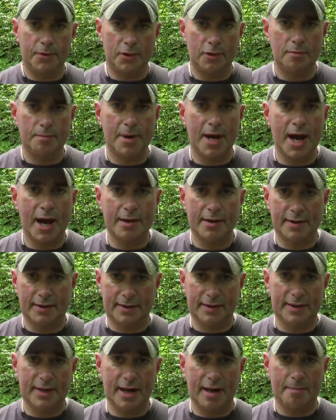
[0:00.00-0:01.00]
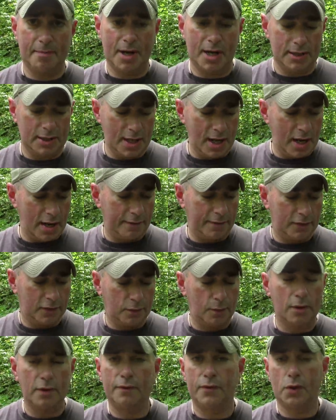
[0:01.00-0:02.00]
too bad because it's not my knife,
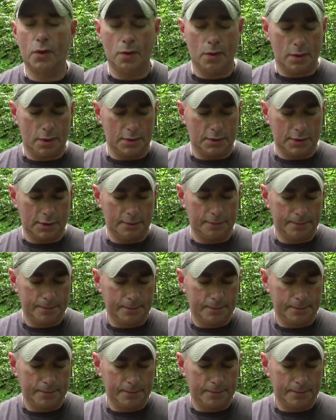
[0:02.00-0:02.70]
it's one of yours.